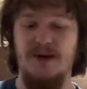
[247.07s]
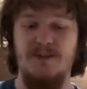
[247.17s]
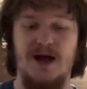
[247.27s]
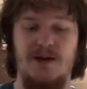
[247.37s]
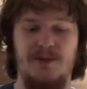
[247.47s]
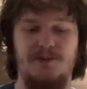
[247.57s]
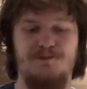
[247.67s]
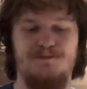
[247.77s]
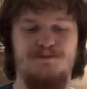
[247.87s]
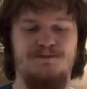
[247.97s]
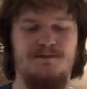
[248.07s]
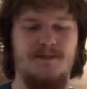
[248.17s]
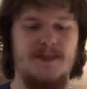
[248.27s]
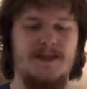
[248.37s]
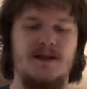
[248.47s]
mipmap.
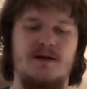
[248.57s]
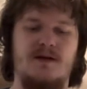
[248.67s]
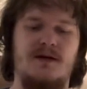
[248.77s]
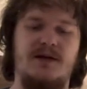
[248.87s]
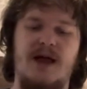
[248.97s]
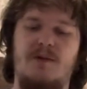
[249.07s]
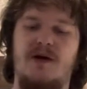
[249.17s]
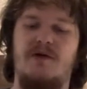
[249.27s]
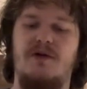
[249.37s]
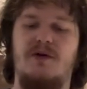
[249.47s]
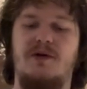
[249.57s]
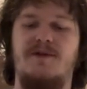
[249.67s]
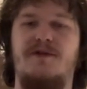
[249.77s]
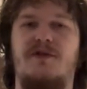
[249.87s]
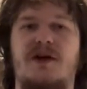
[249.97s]
That way you're only
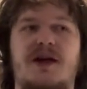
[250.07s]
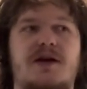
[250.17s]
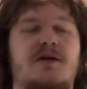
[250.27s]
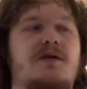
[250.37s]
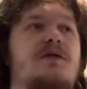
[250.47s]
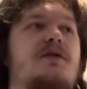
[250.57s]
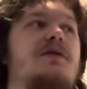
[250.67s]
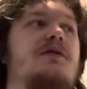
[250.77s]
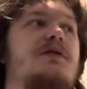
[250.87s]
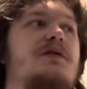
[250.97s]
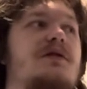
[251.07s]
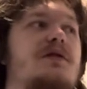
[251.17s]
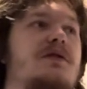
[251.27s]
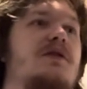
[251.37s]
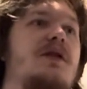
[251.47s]
free
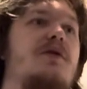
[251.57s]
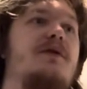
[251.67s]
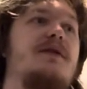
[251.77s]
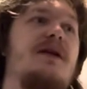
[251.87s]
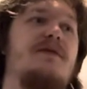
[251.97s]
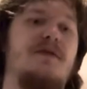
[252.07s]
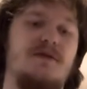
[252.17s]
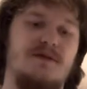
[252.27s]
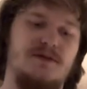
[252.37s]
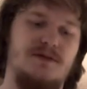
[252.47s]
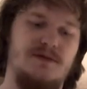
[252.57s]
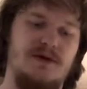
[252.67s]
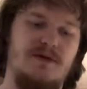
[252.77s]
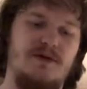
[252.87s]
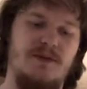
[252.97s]
the lowest level,
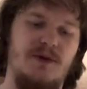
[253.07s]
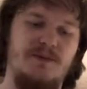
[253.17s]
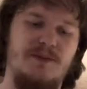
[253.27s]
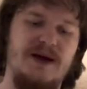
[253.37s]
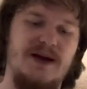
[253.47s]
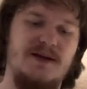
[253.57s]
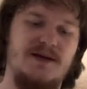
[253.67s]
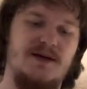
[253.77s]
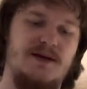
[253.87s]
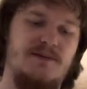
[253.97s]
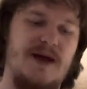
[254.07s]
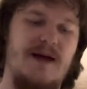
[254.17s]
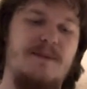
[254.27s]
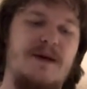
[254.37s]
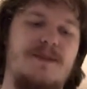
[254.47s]
the biggest
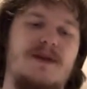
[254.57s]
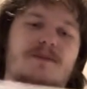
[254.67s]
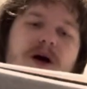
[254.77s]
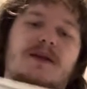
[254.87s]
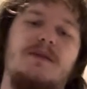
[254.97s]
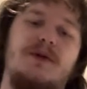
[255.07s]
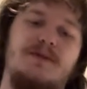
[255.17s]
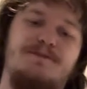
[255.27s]
MIPs possible,